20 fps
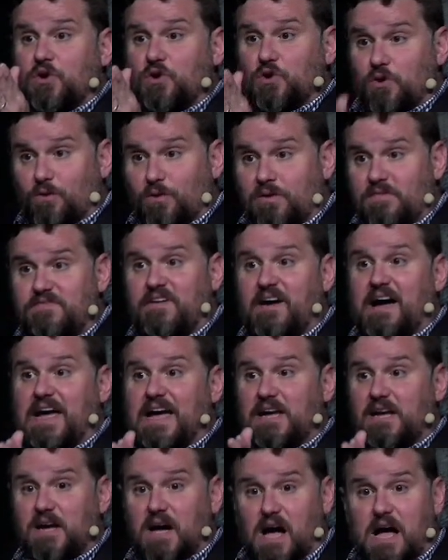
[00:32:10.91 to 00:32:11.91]

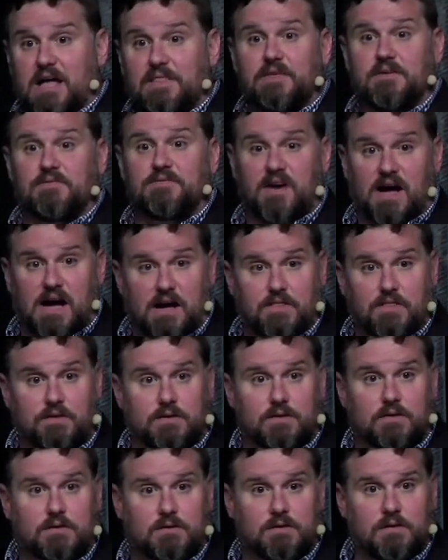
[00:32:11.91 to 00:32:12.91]
glorifying God the
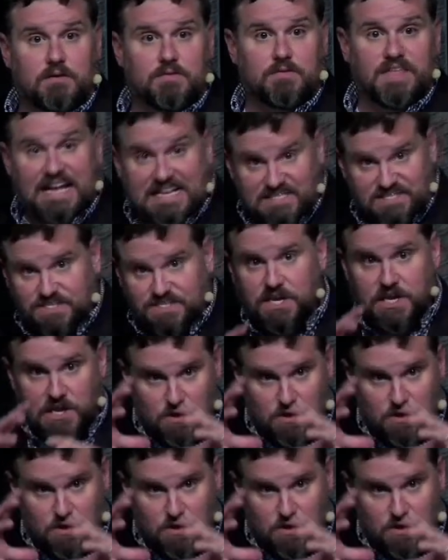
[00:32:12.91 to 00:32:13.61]
Father. That's the